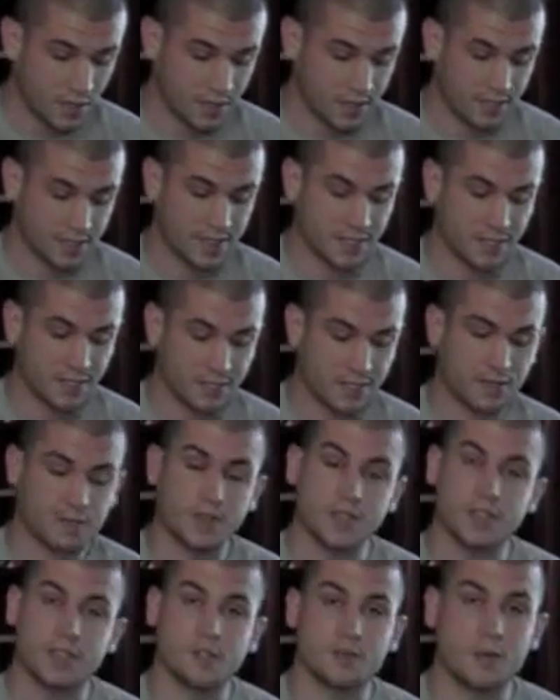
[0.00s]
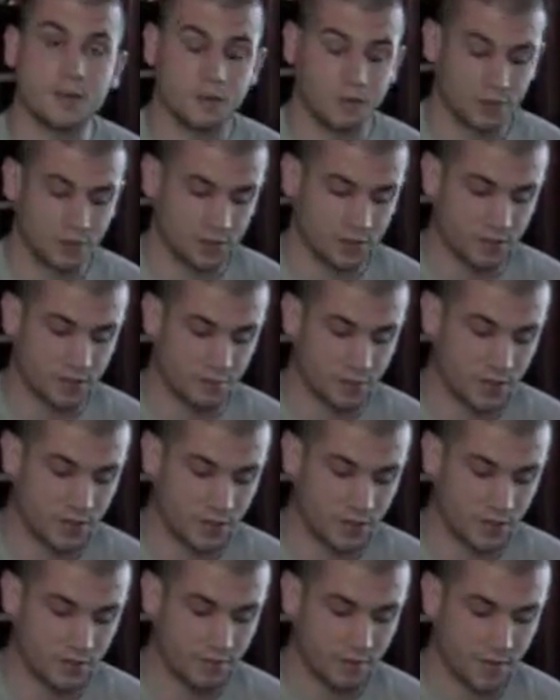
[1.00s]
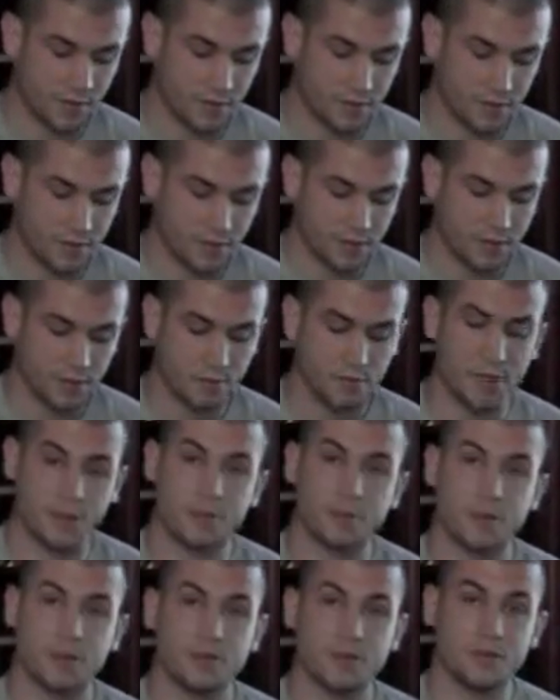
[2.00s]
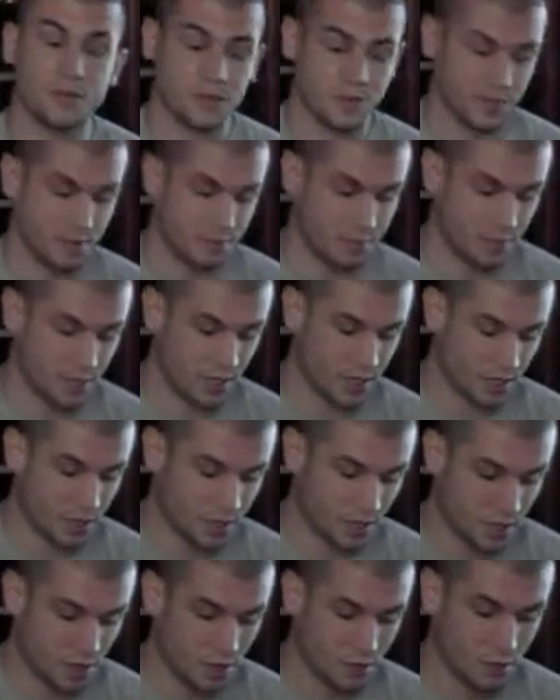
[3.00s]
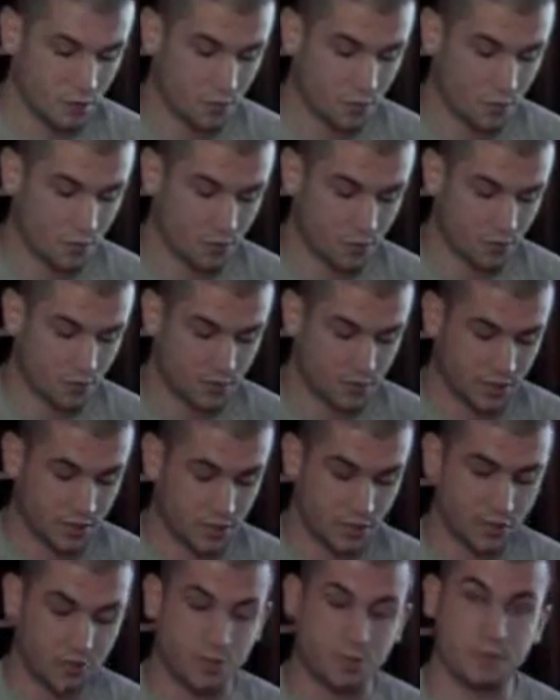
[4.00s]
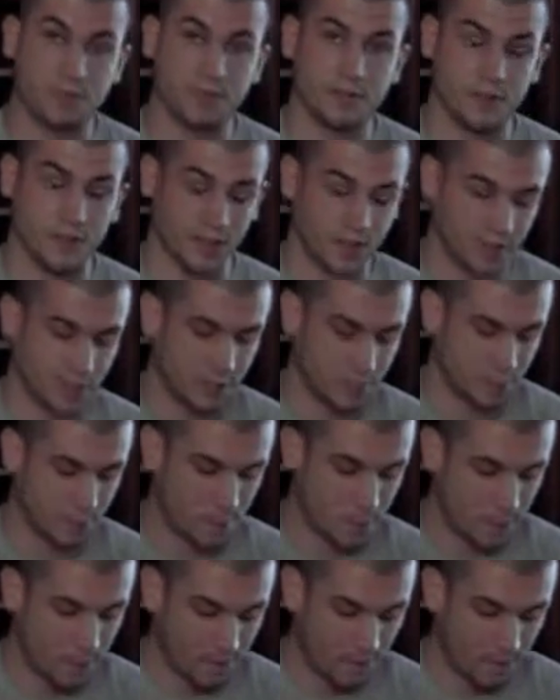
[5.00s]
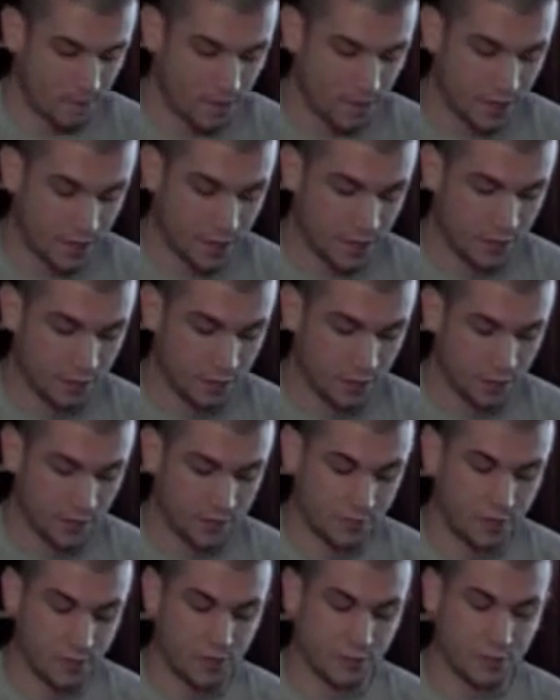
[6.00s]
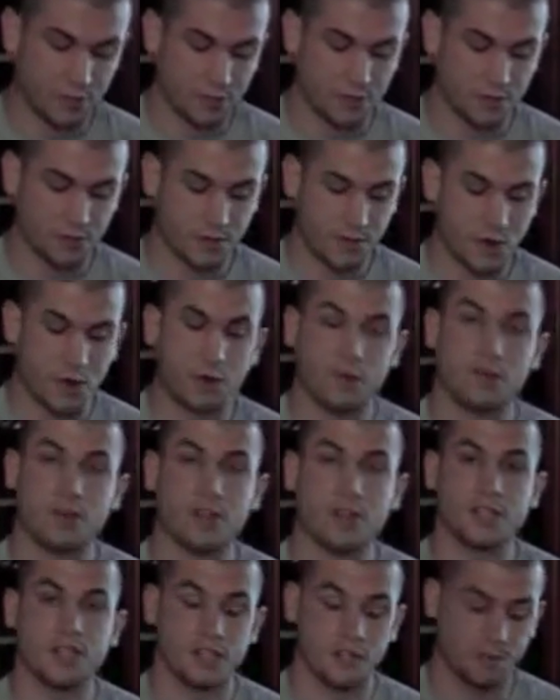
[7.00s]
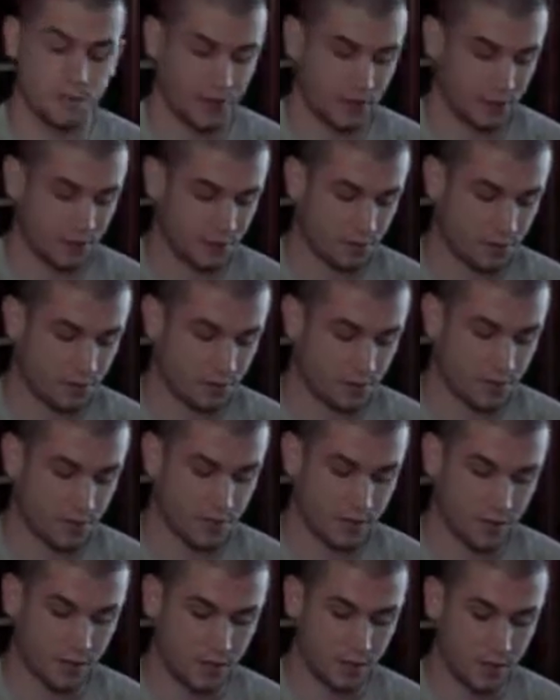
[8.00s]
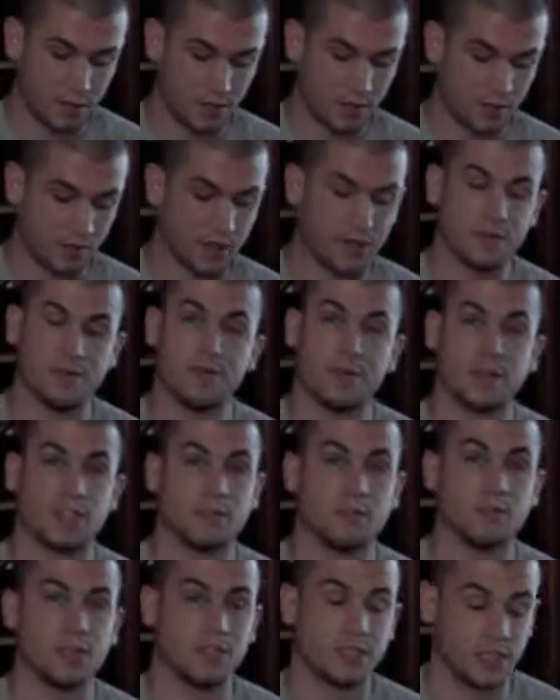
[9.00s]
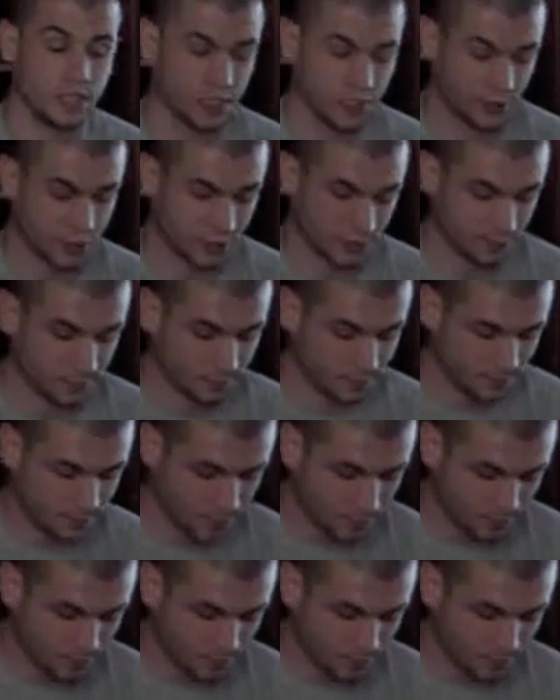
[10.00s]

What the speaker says: Extensive exposure to media violence may produce the mean world syndrome effect, in which viewers overestimate their risk of victimization.